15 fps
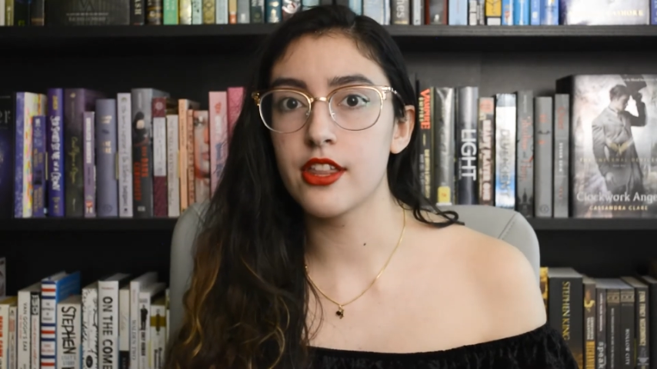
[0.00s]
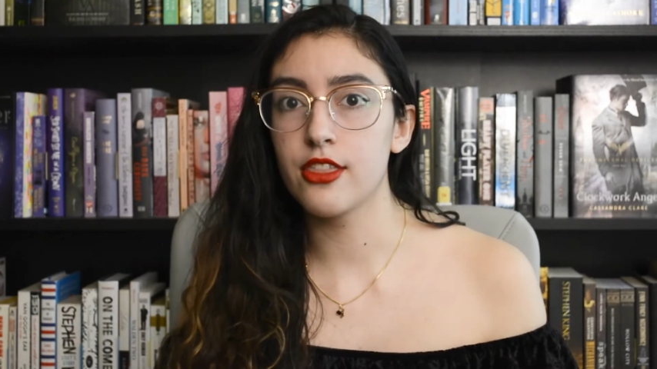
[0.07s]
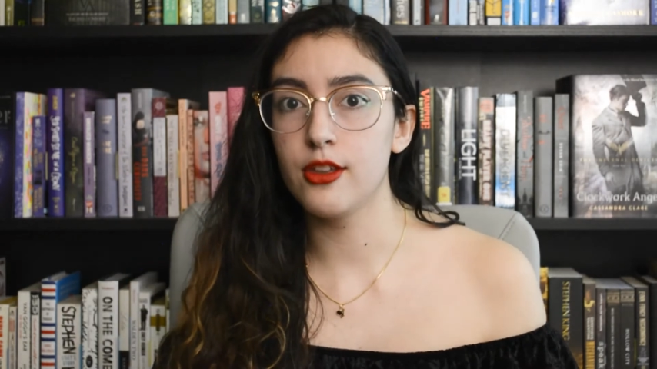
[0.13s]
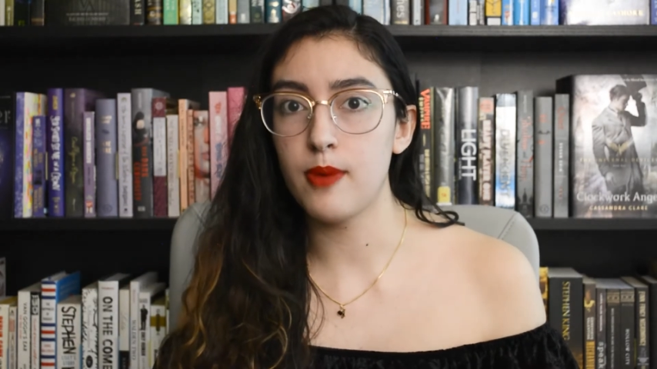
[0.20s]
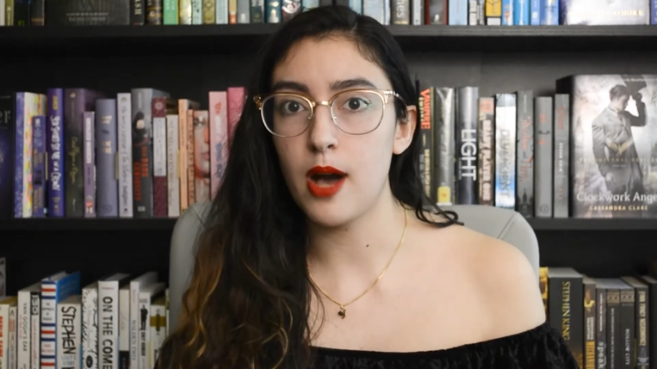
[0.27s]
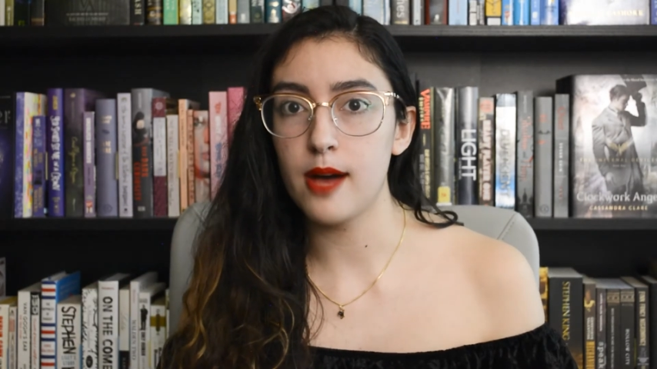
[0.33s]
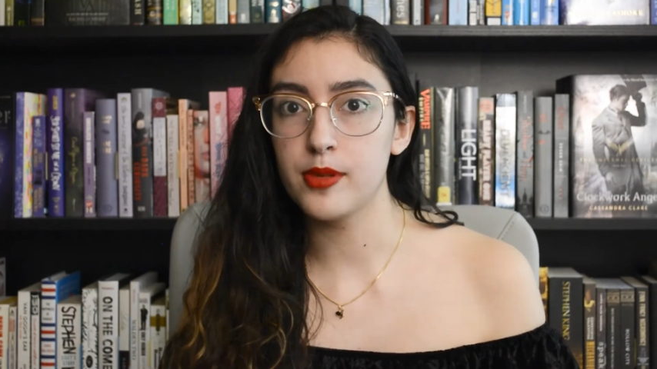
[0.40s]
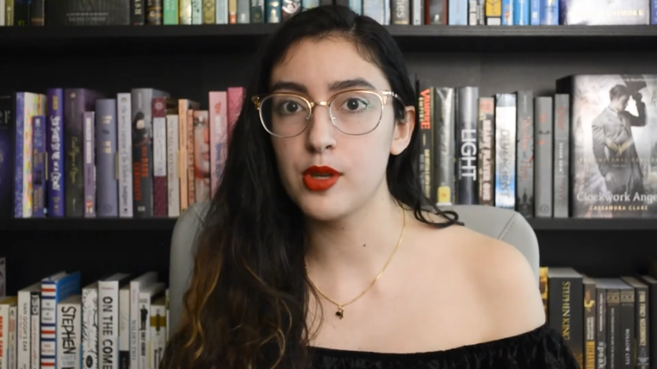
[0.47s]
The
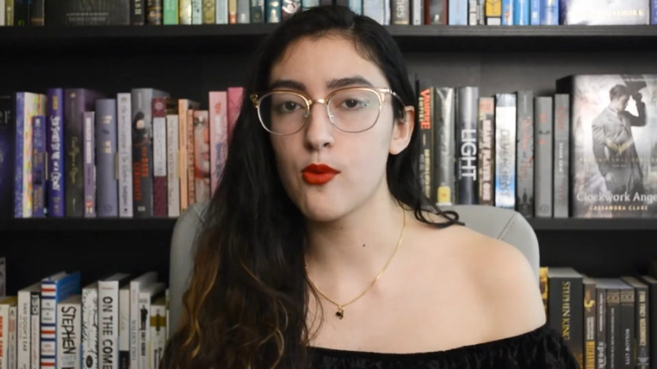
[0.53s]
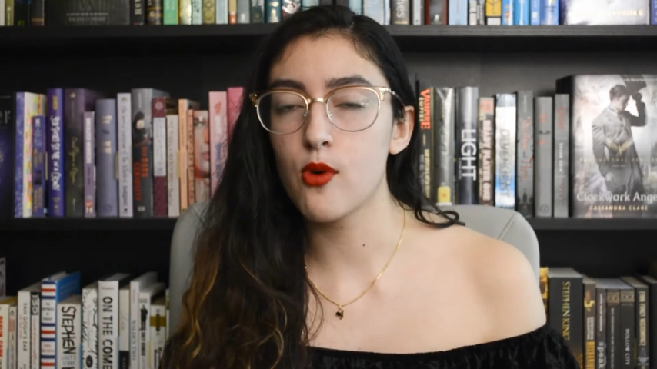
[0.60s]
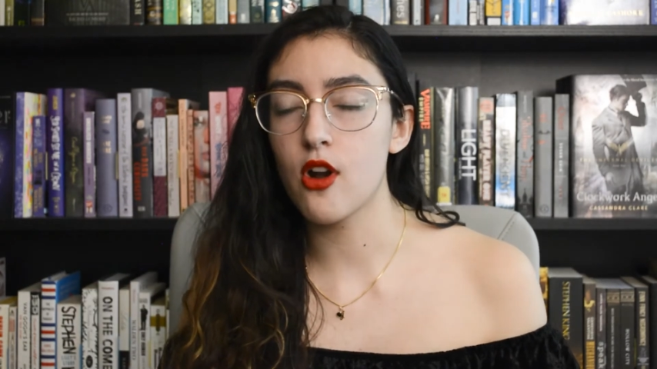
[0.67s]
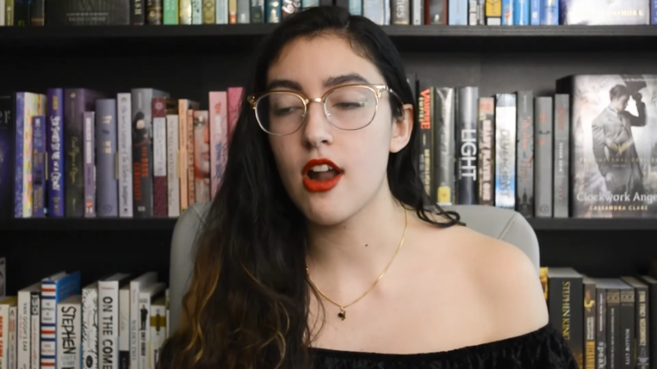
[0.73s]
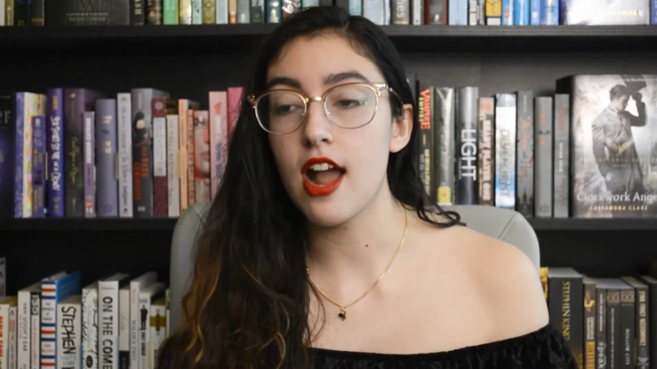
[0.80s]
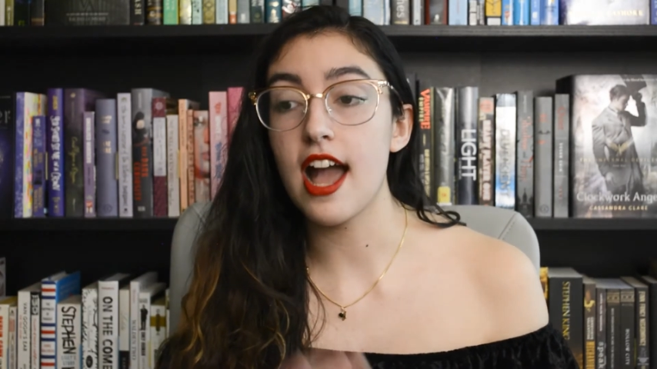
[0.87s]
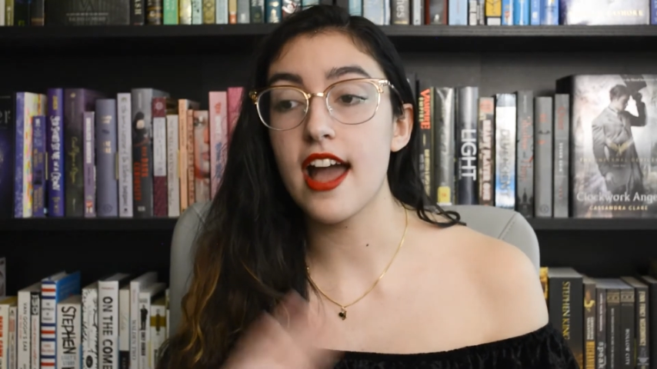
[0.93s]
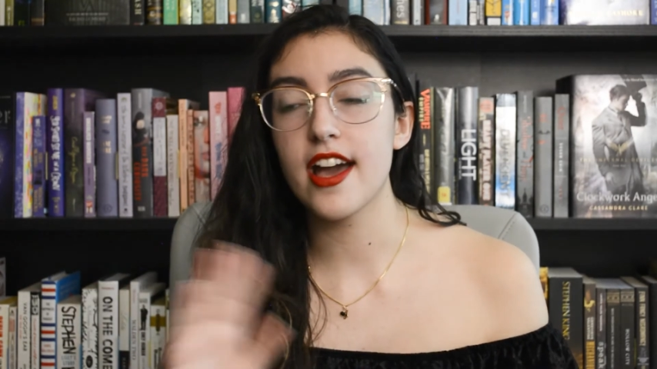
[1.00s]
Poppy
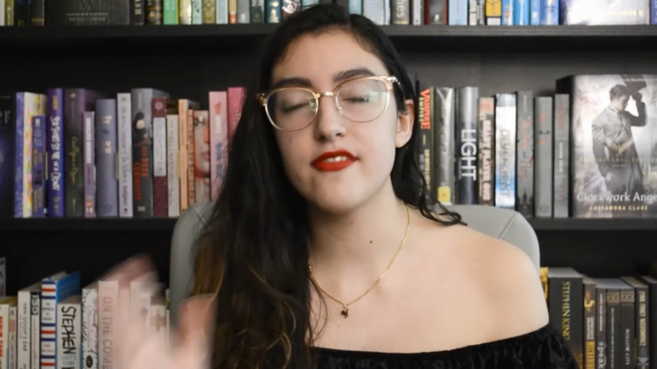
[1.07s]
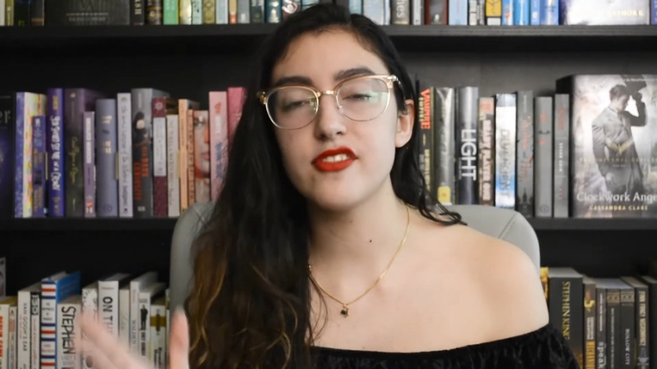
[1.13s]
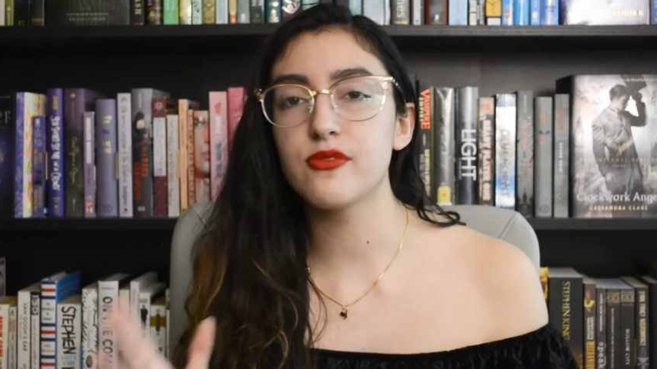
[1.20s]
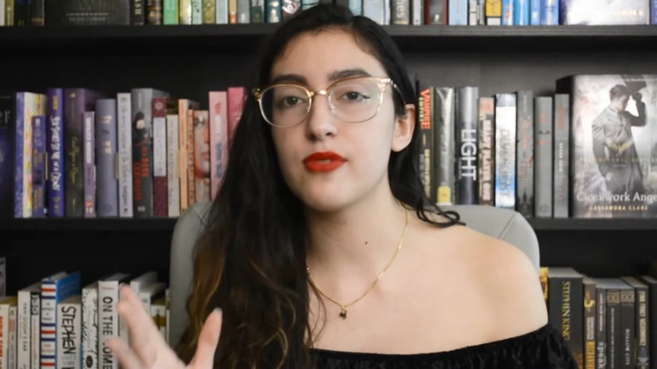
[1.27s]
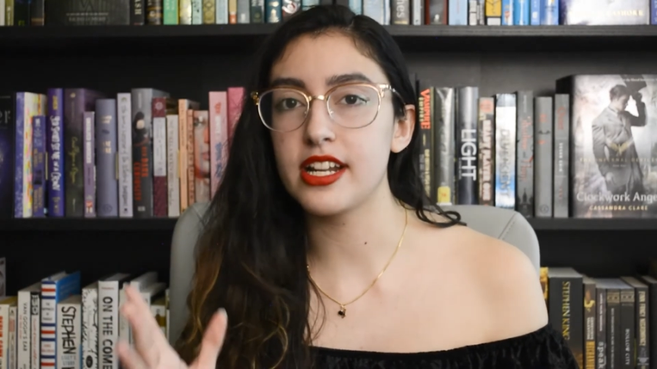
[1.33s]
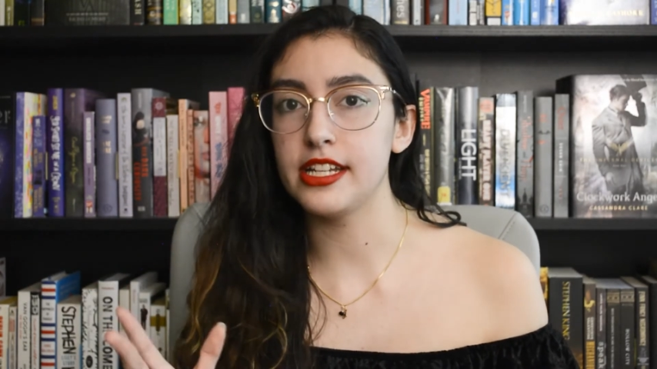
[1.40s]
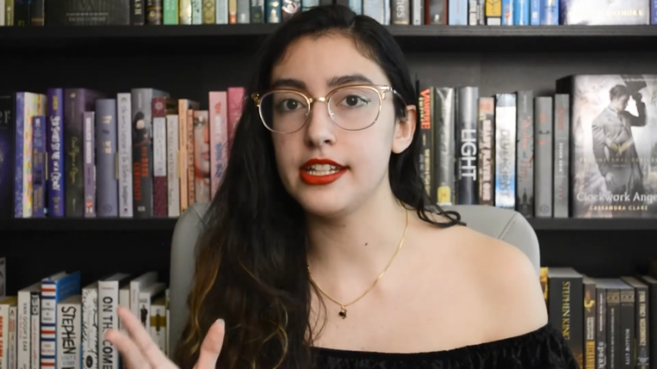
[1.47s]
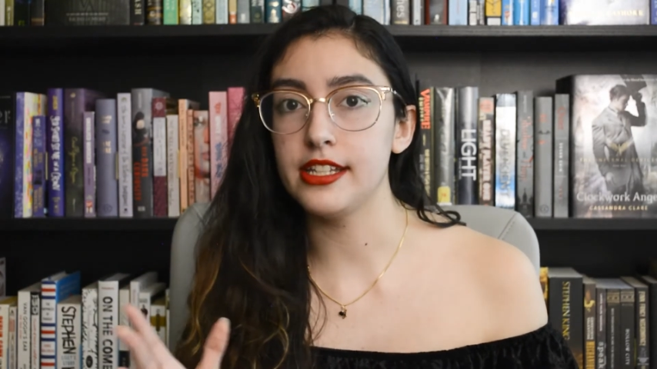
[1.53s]
War. I haven't read it